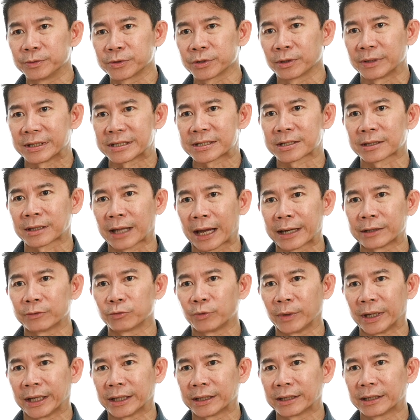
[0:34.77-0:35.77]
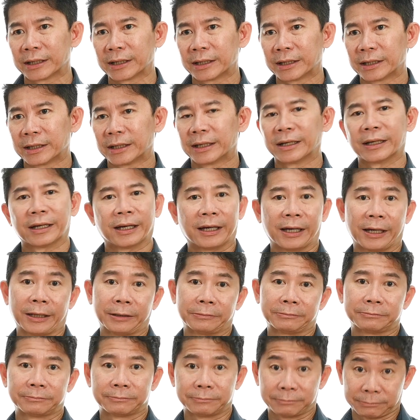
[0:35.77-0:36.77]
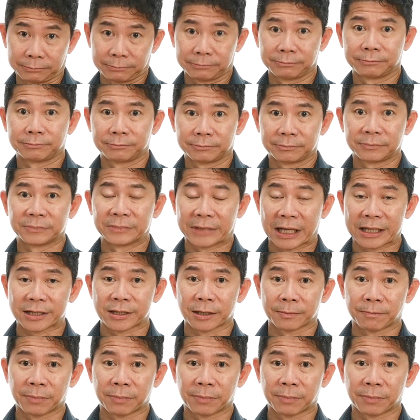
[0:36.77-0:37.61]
so it's lightweight, and that's a